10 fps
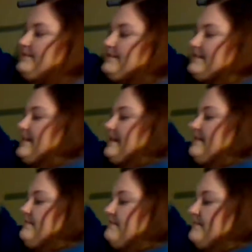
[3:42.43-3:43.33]

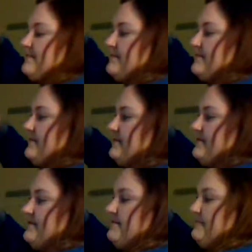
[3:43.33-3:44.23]
c
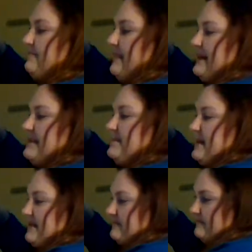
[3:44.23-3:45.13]
minus
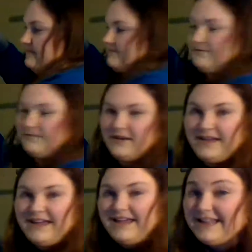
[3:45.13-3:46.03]
b.
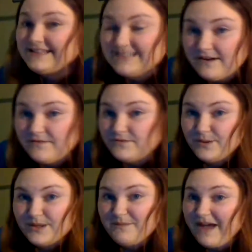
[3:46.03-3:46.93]
Instead of
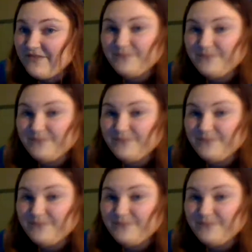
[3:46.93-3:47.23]
doing the math, I'm